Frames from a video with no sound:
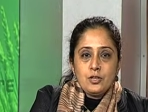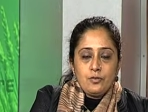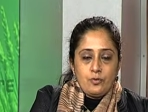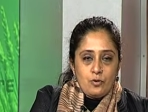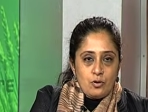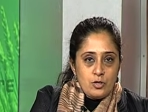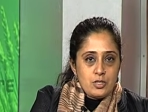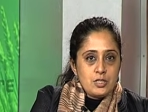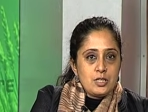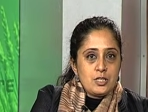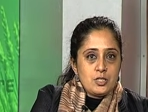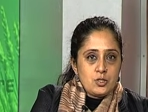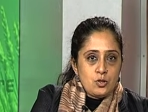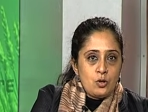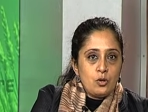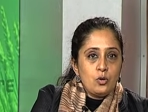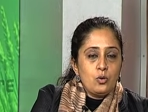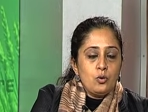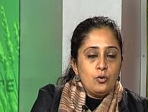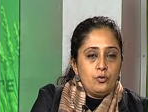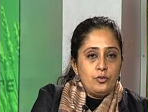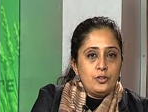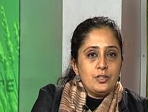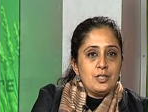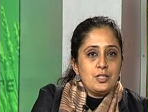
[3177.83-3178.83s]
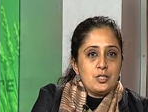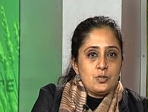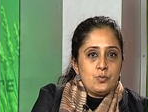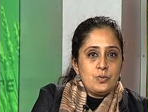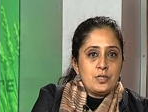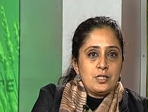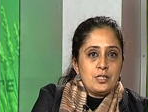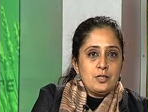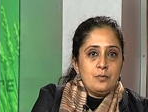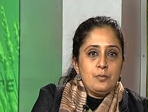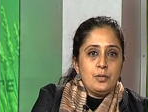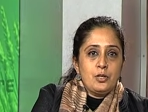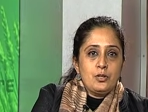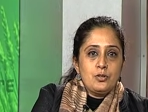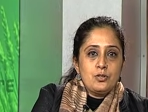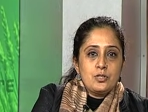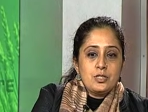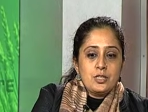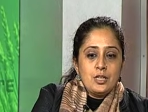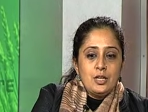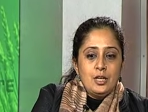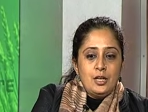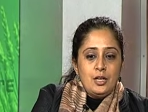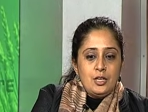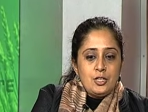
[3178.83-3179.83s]
She, of course, does not go for this visit
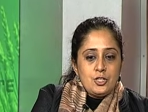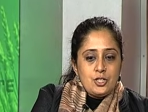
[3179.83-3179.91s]
because